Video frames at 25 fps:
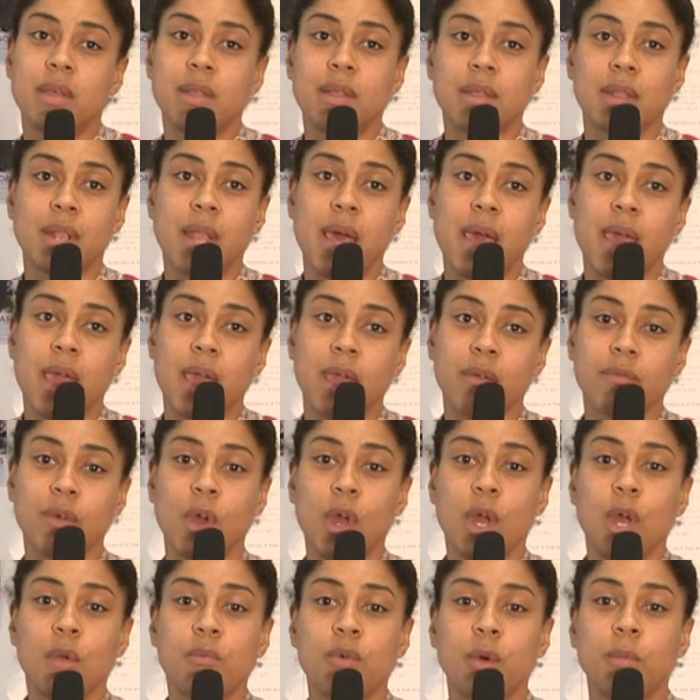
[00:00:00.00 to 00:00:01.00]
slave.
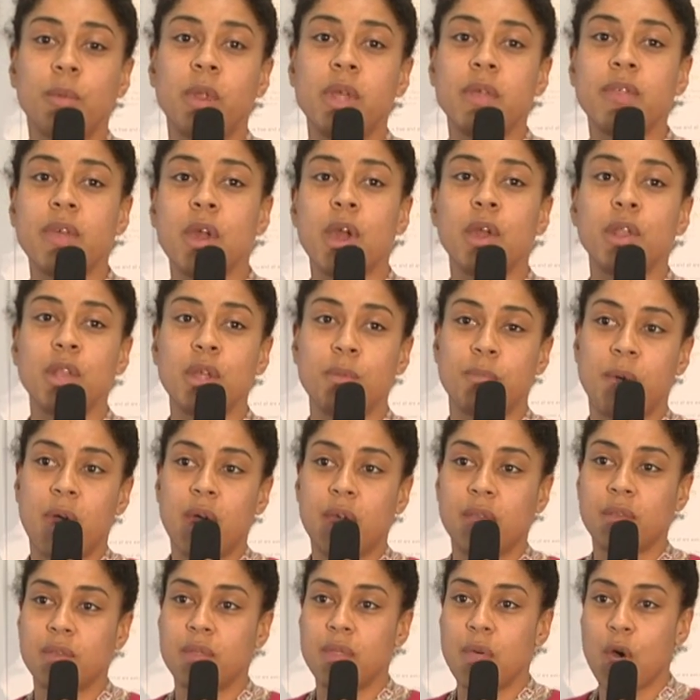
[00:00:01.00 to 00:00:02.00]
Probably the only
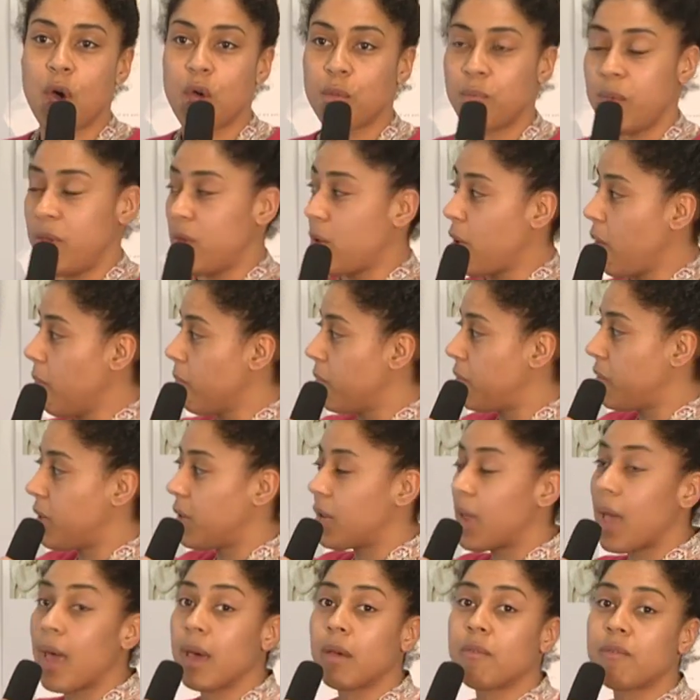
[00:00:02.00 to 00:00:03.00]
person that I'd be
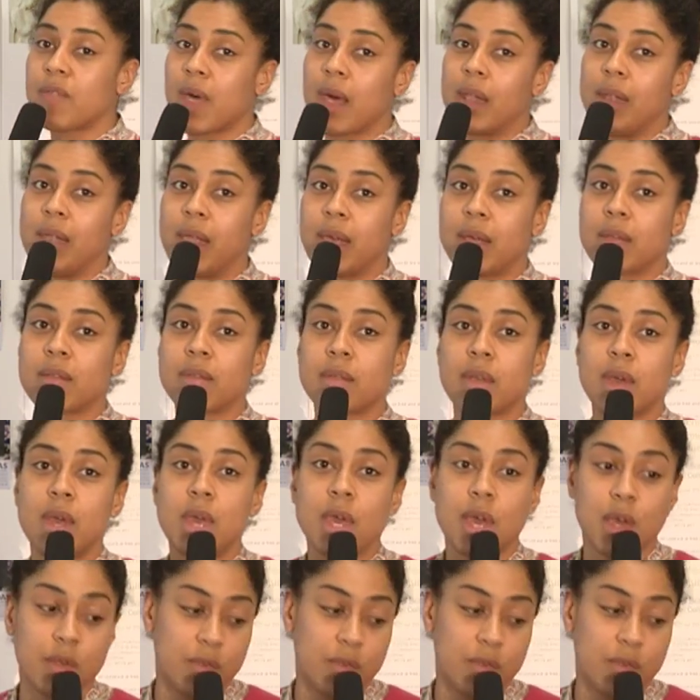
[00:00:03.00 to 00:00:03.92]
confident out of that list as